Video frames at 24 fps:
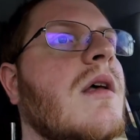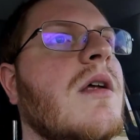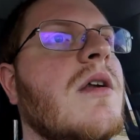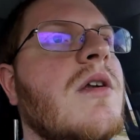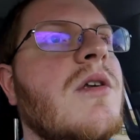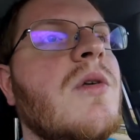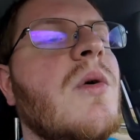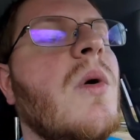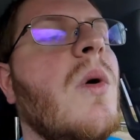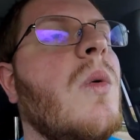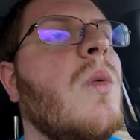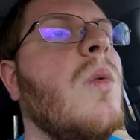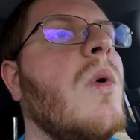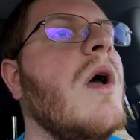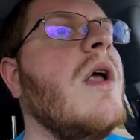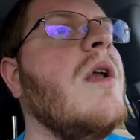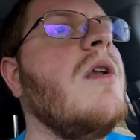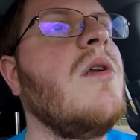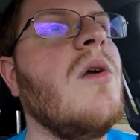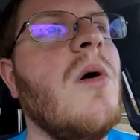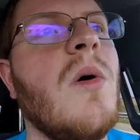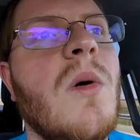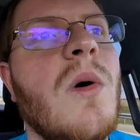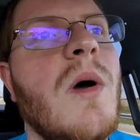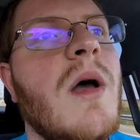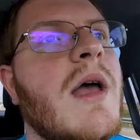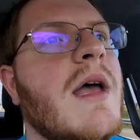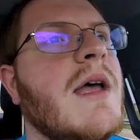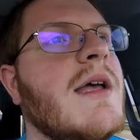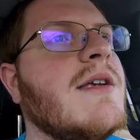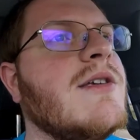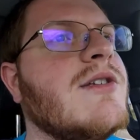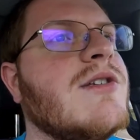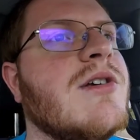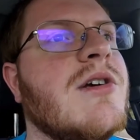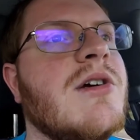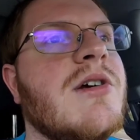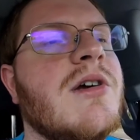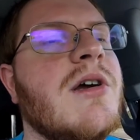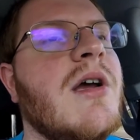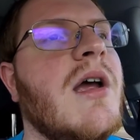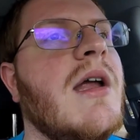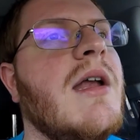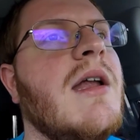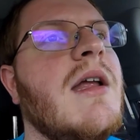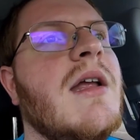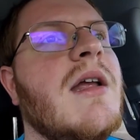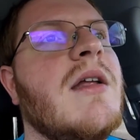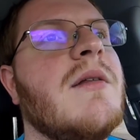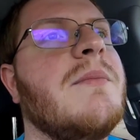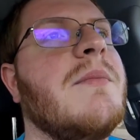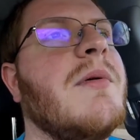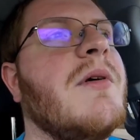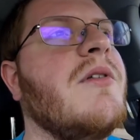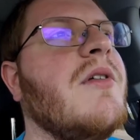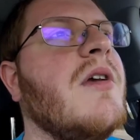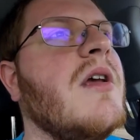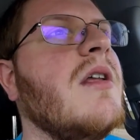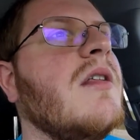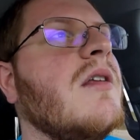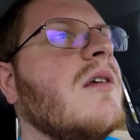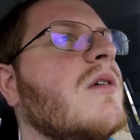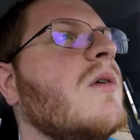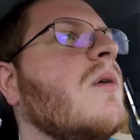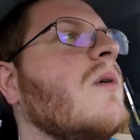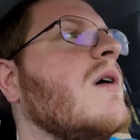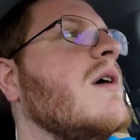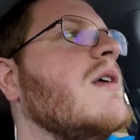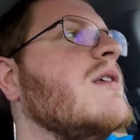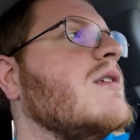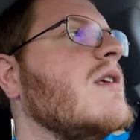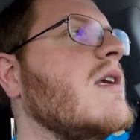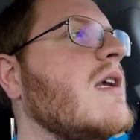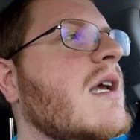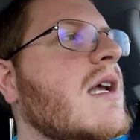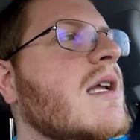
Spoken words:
wind noise or any particular noise,